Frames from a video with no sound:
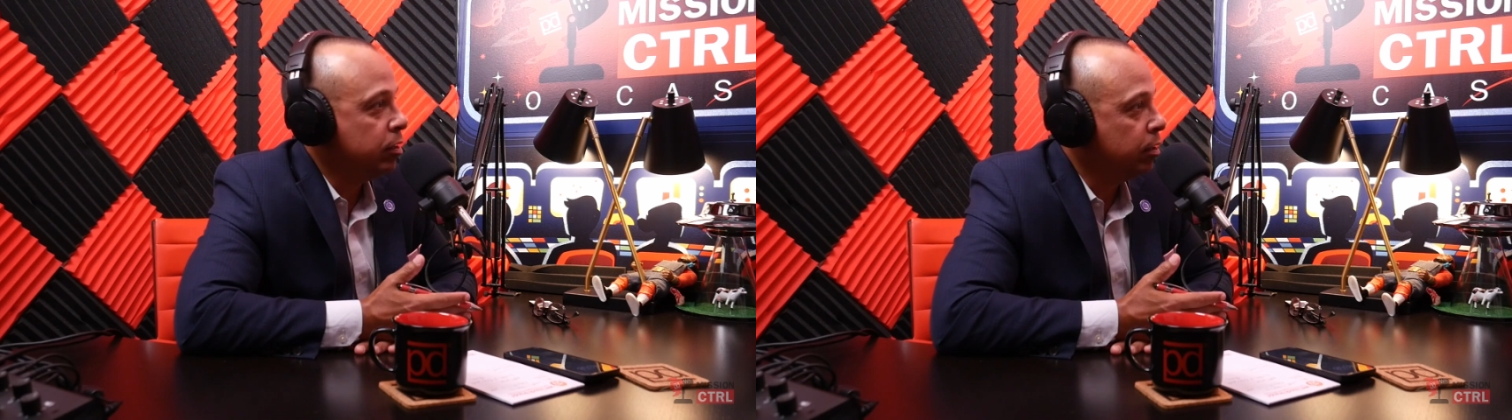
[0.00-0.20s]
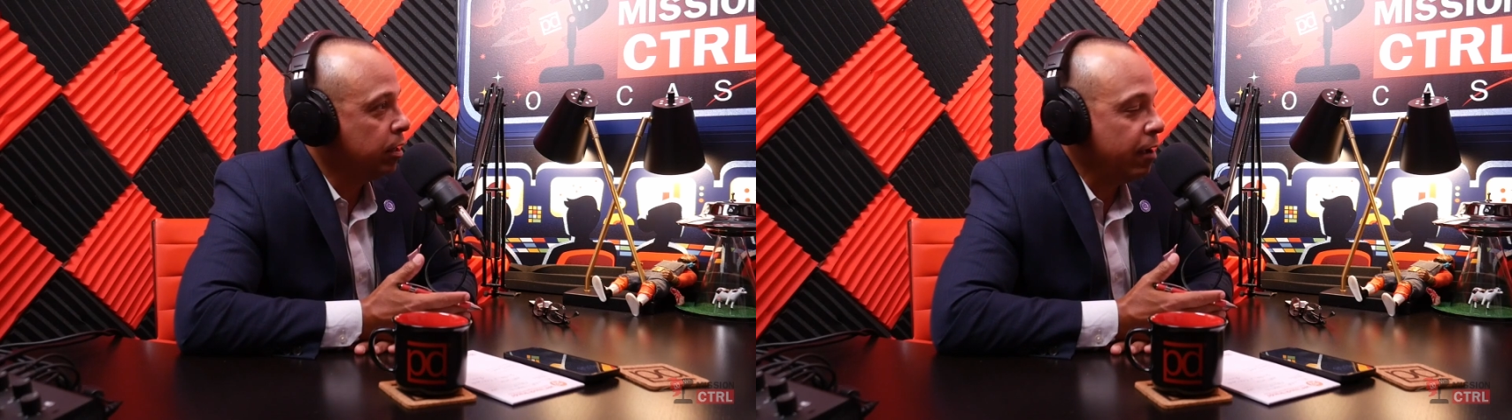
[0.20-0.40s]

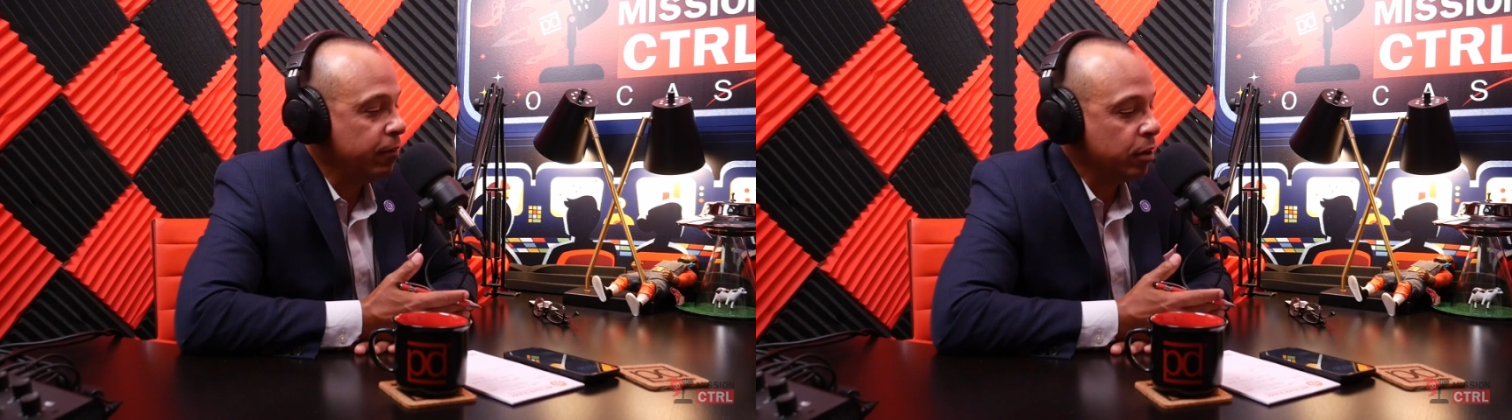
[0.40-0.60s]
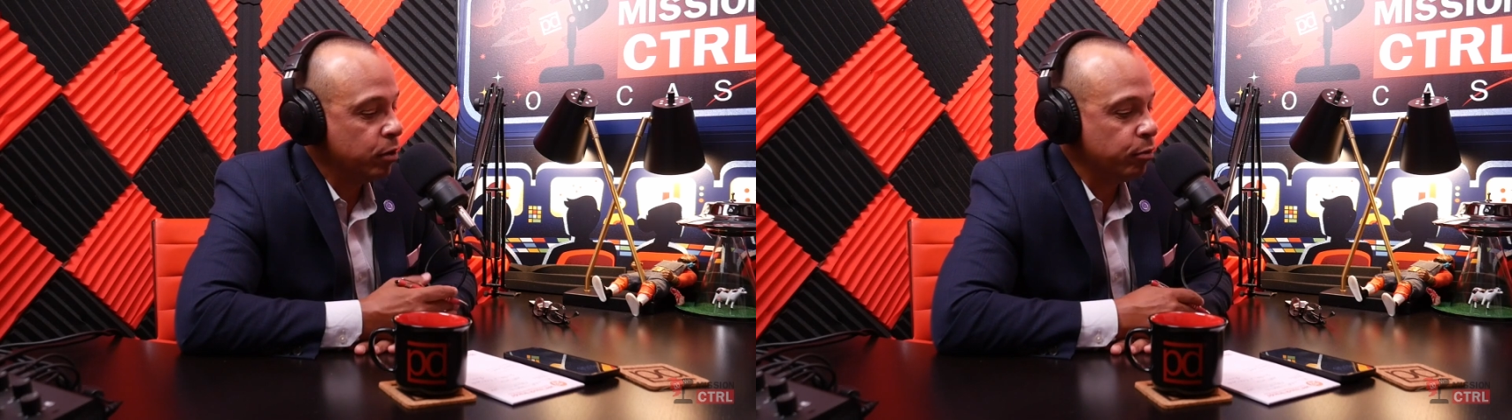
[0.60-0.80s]

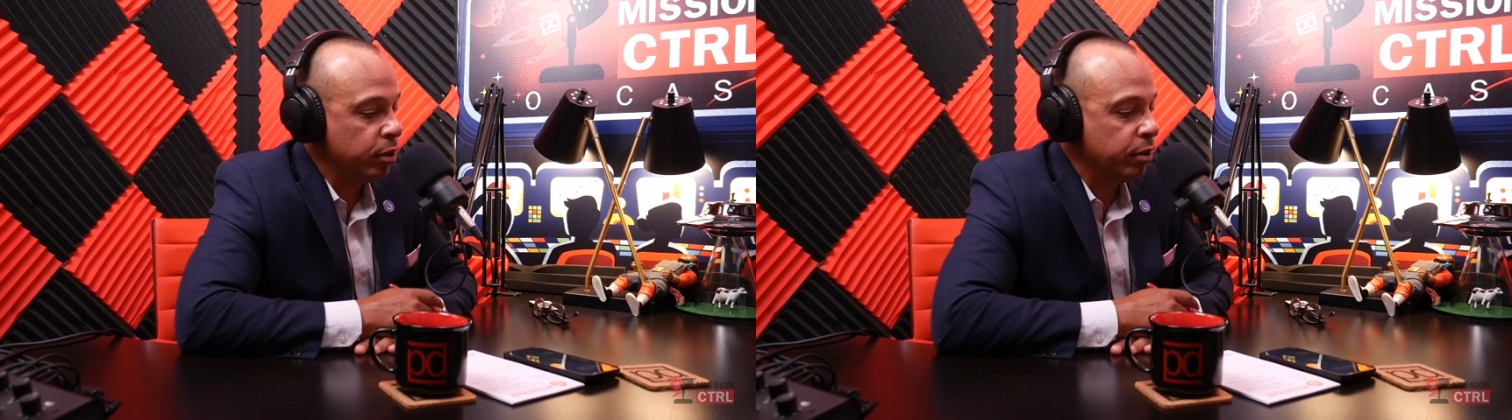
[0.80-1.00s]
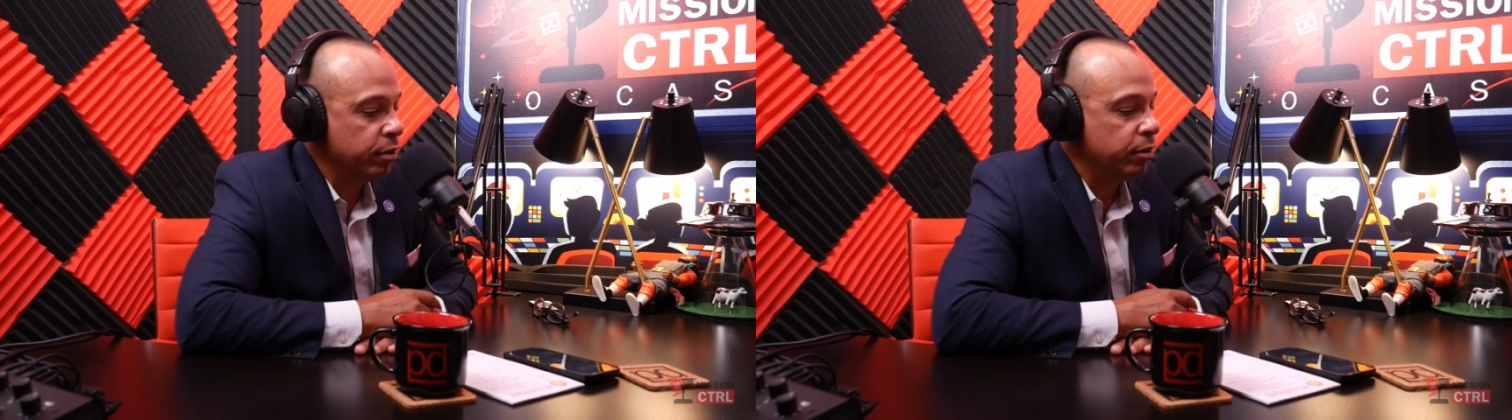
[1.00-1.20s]
having a
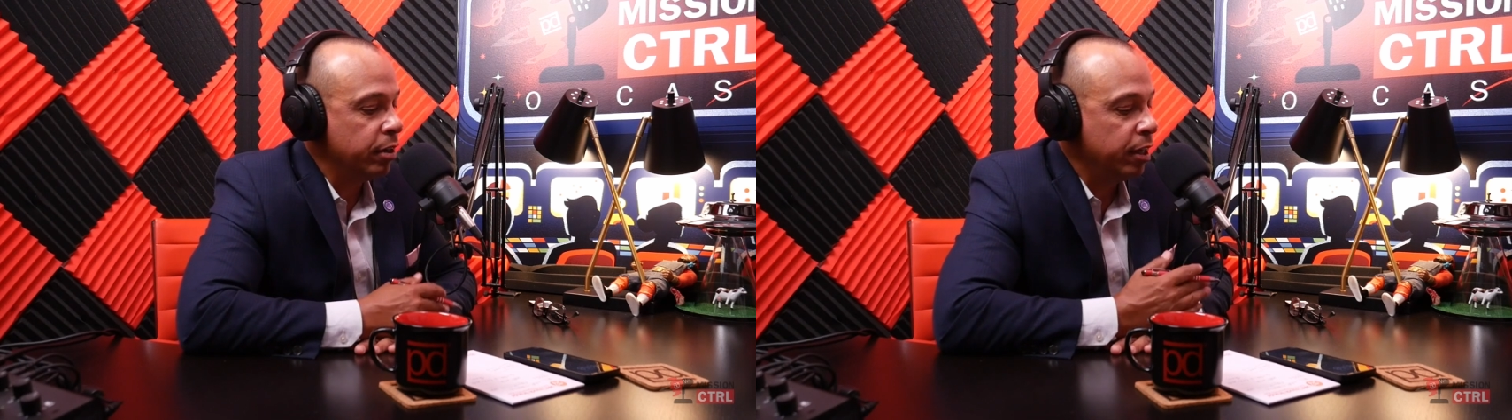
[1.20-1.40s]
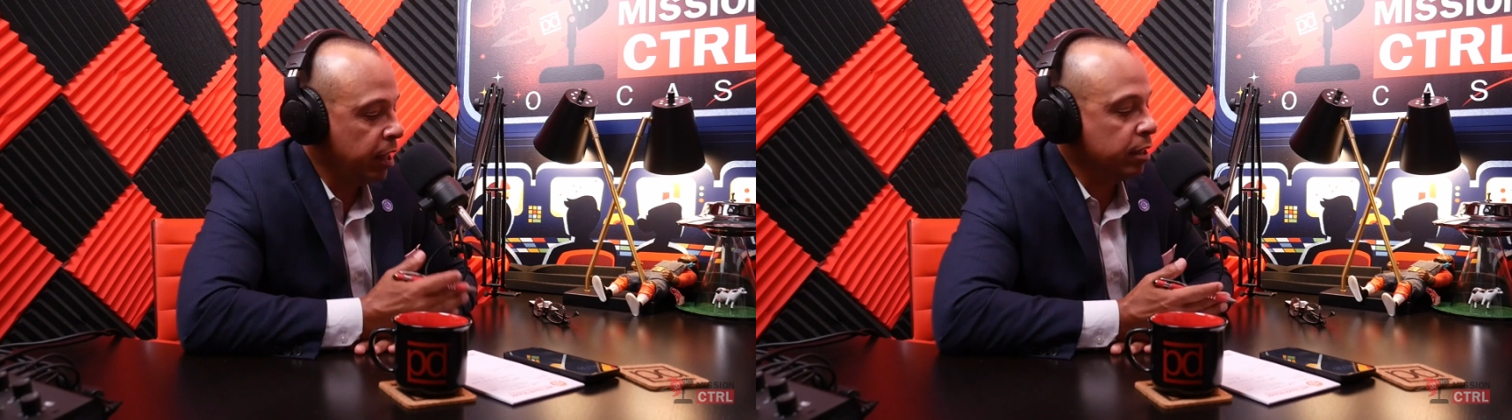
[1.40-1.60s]
career,
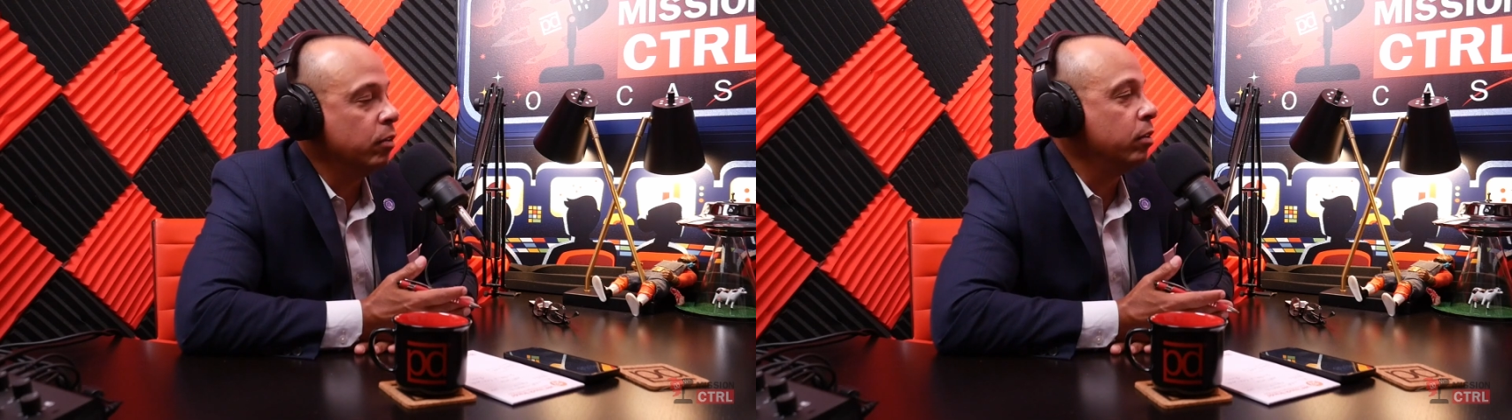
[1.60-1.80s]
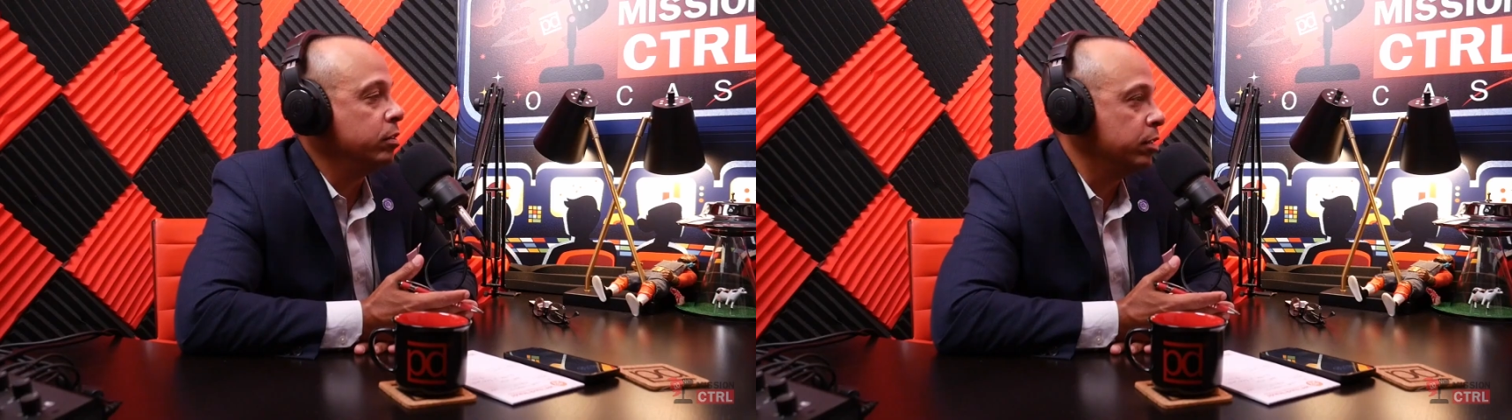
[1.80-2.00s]
and
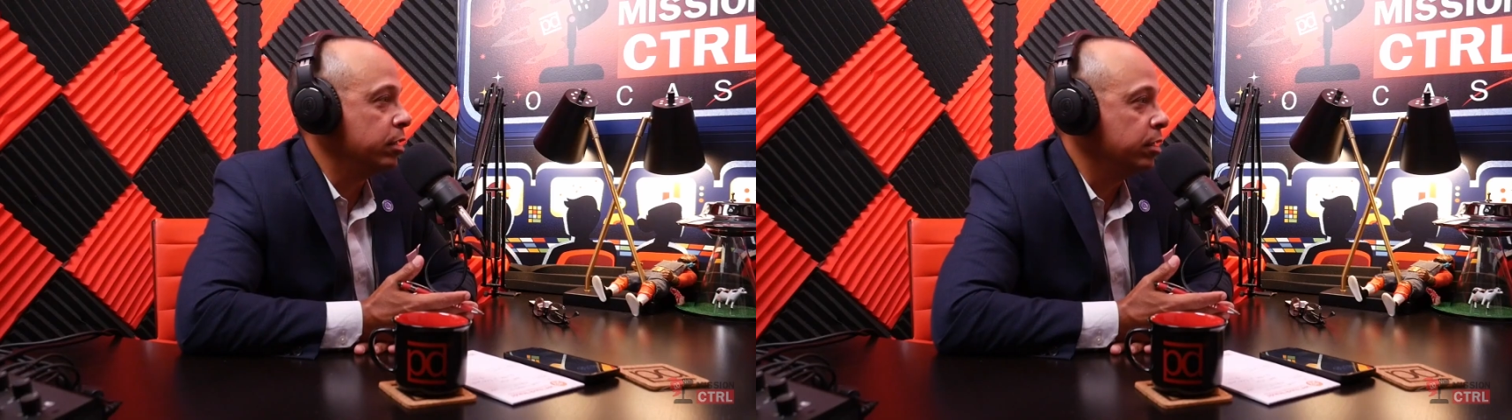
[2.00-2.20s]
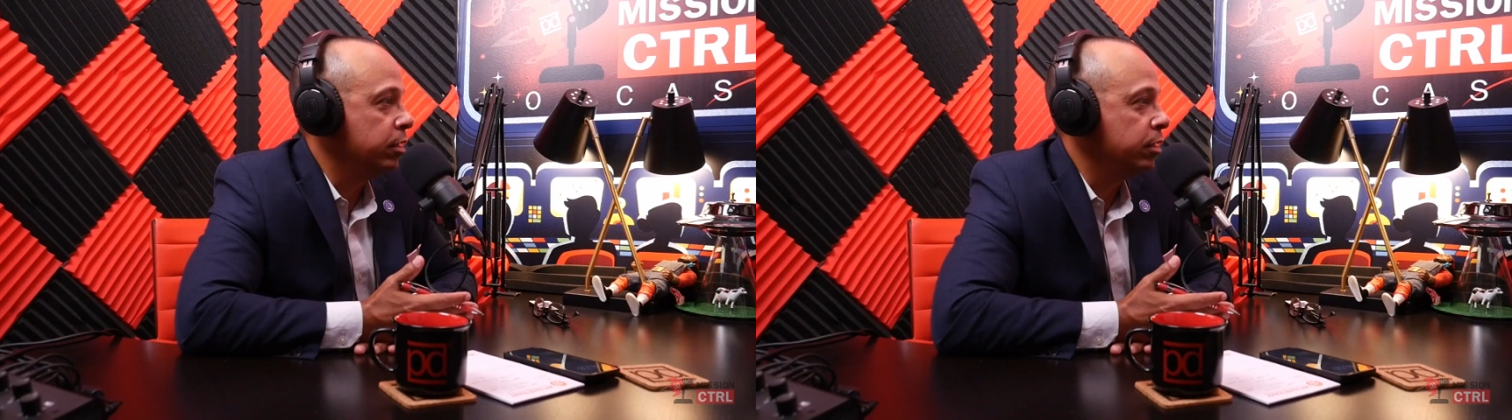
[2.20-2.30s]
launching